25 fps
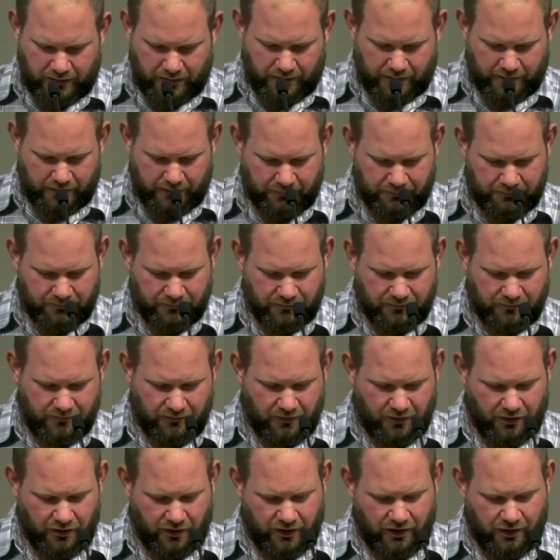um,
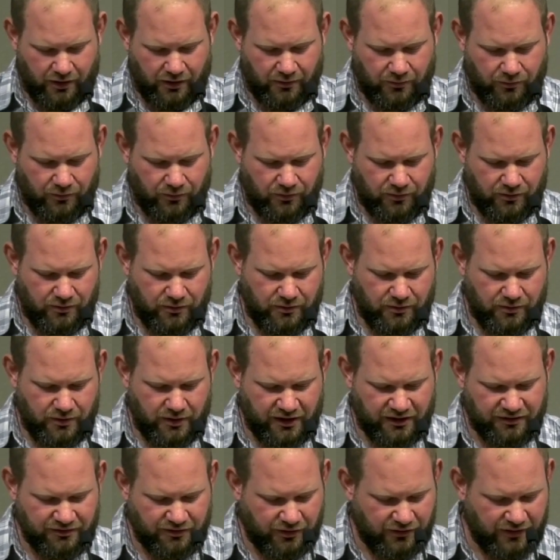uh,
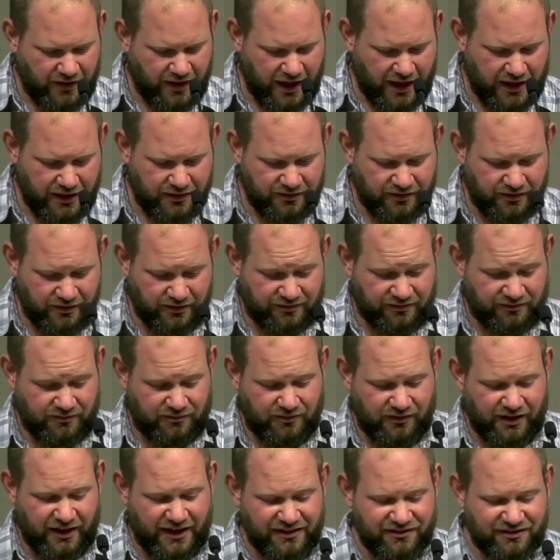next on that is
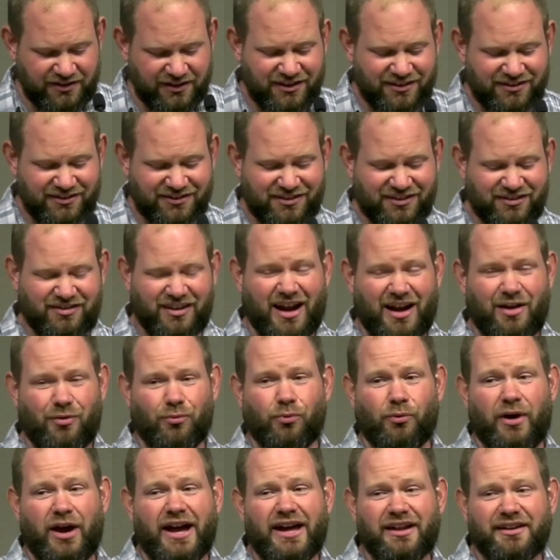laziness does
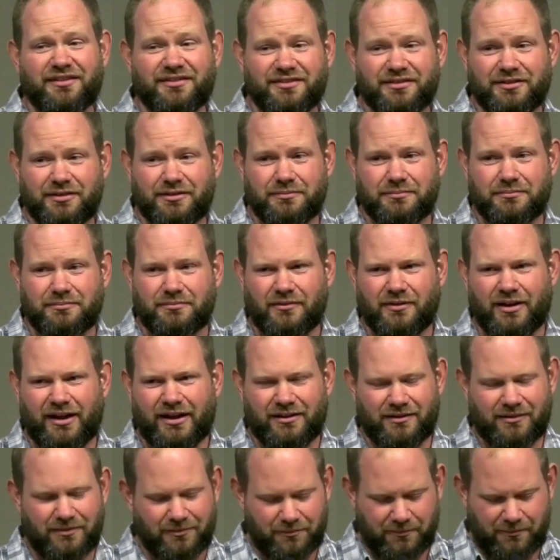not rest.
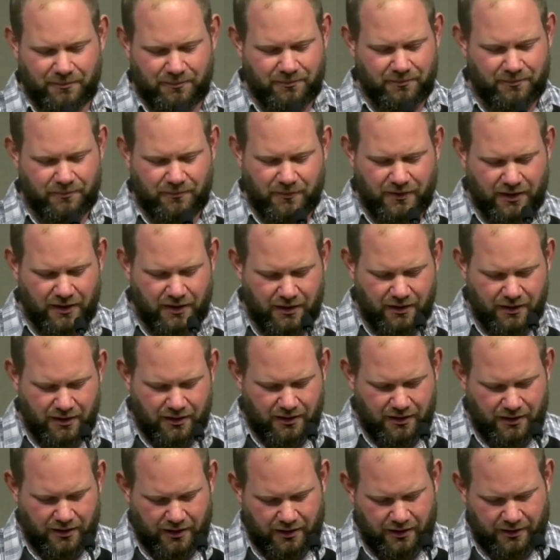Like,
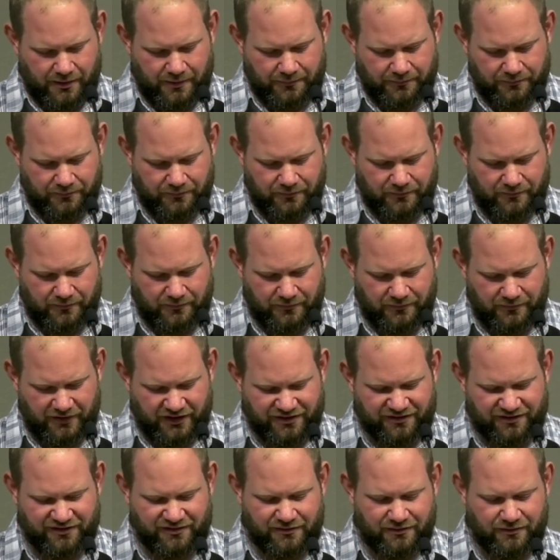um,
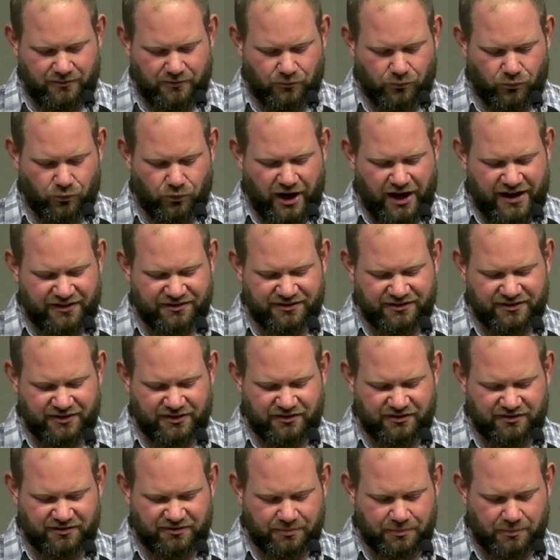it's rest
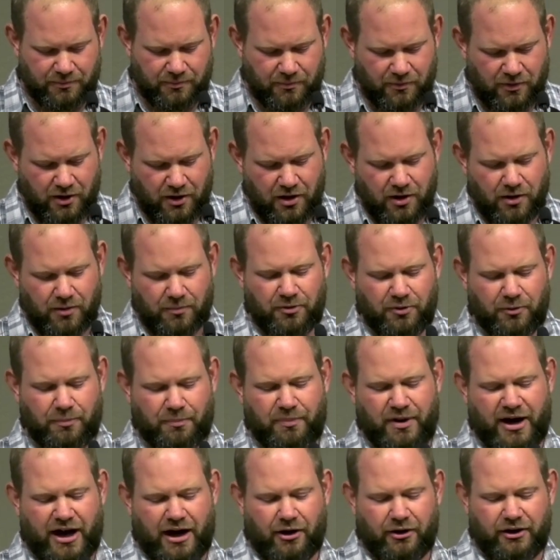is
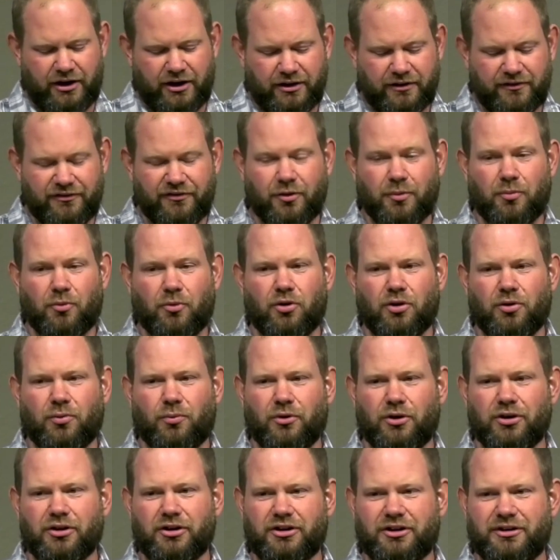preparing for more
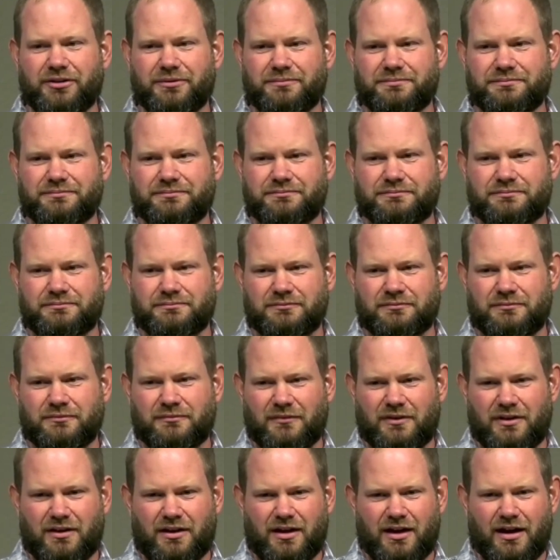work.
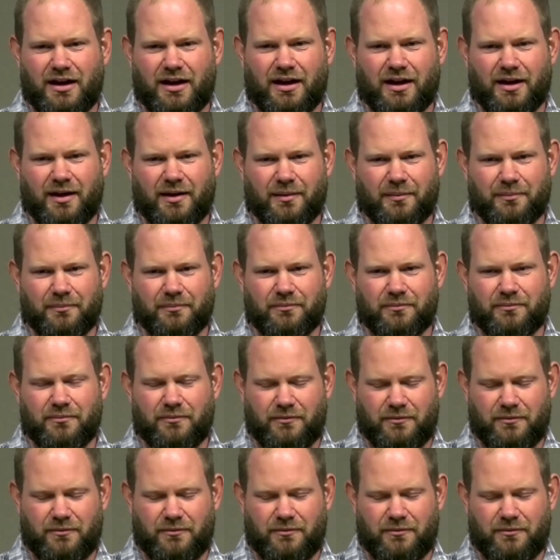Um,